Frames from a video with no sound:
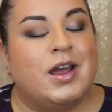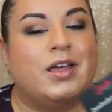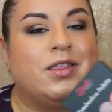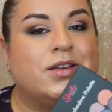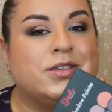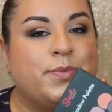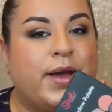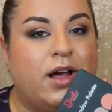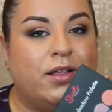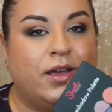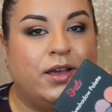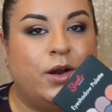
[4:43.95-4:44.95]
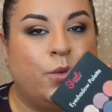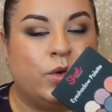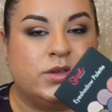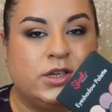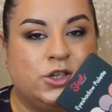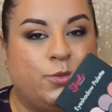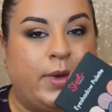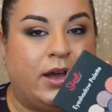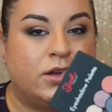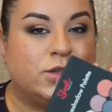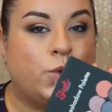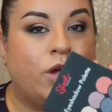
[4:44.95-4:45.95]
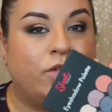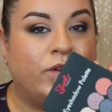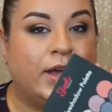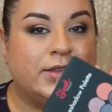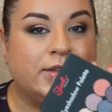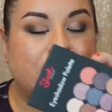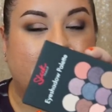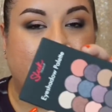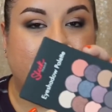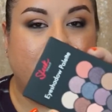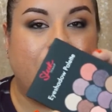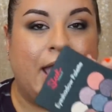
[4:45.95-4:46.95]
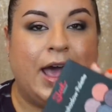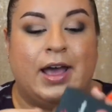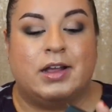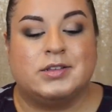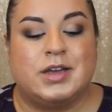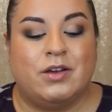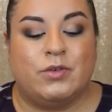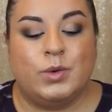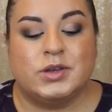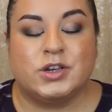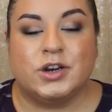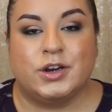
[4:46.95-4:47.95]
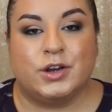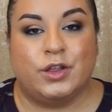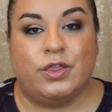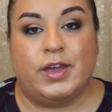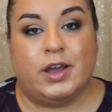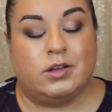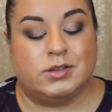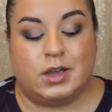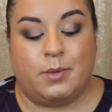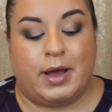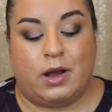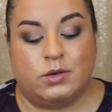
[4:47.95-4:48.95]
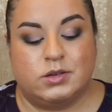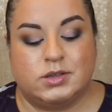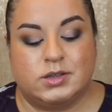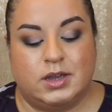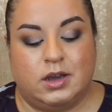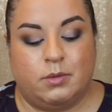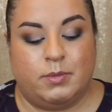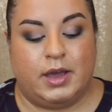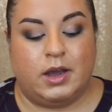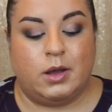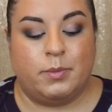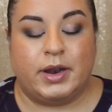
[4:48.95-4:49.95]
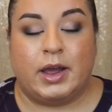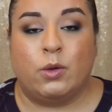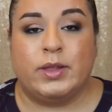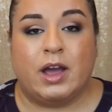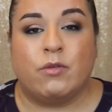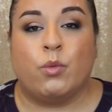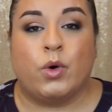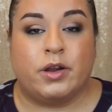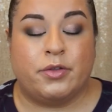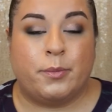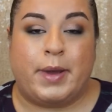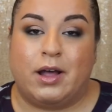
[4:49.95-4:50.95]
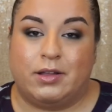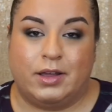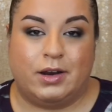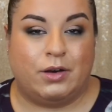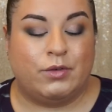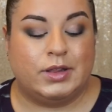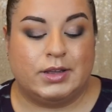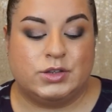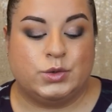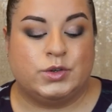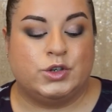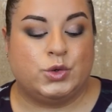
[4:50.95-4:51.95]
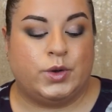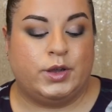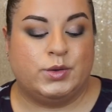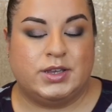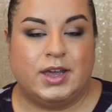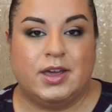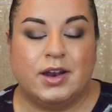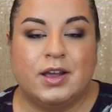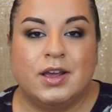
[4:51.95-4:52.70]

This palette will set you back $12.99, and I've always heard good things about Sleek makeup, and I only have one other palette and I really do enjoy using it.